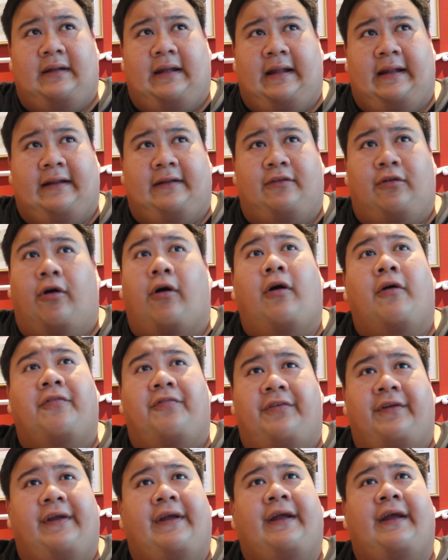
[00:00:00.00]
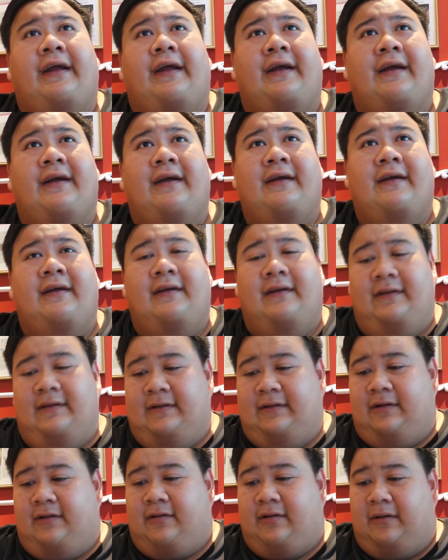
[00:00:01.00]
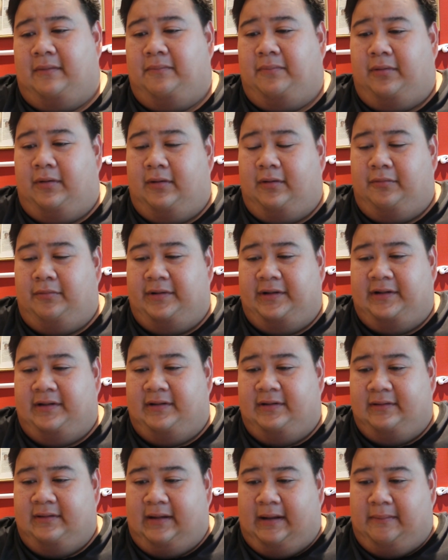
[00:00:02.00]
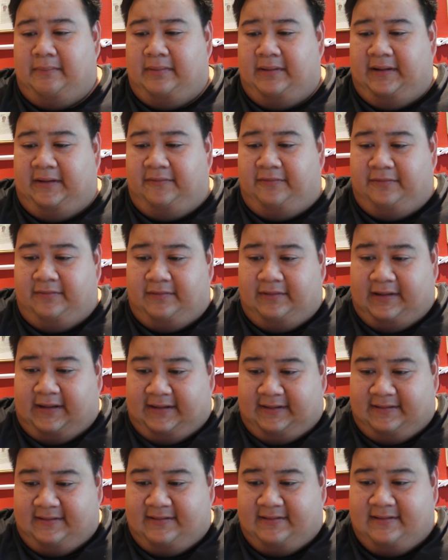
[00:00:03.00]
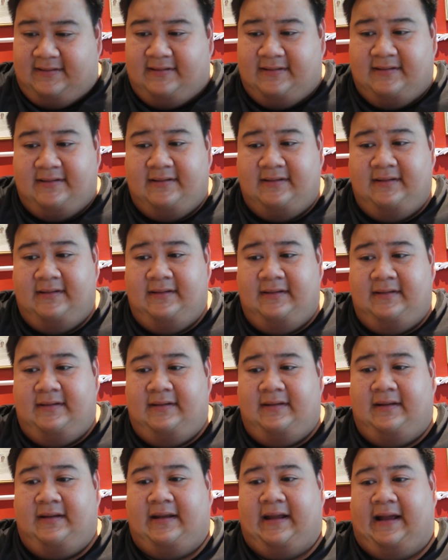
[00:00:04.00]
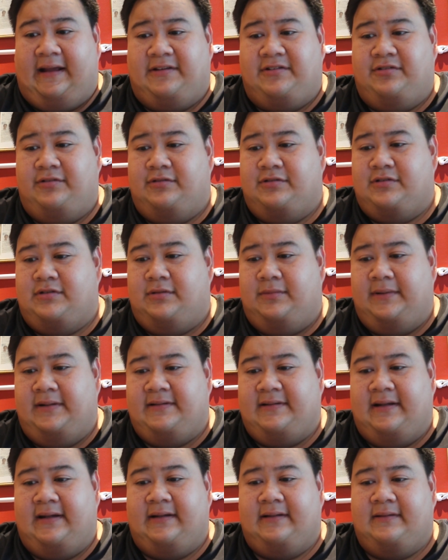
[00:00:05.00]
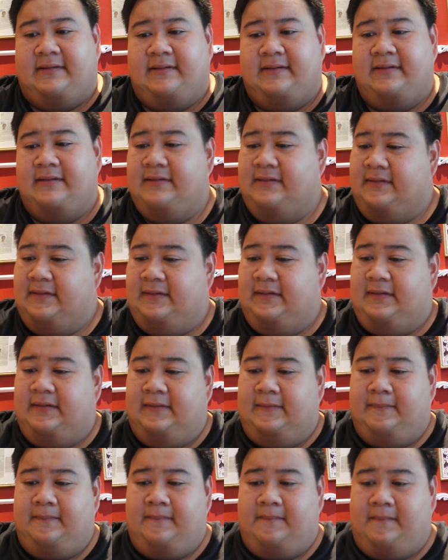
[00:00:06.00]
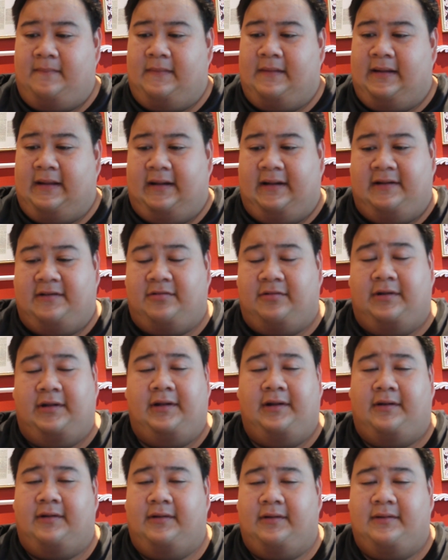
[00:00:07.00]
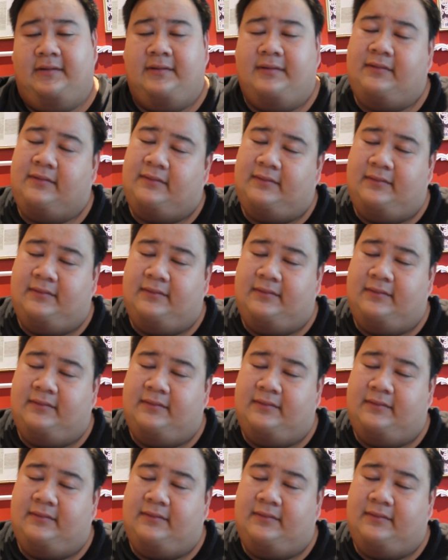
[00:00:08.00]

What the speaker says: and toffee crumble with, I believe, nuts, cashews to be exact. It is really good.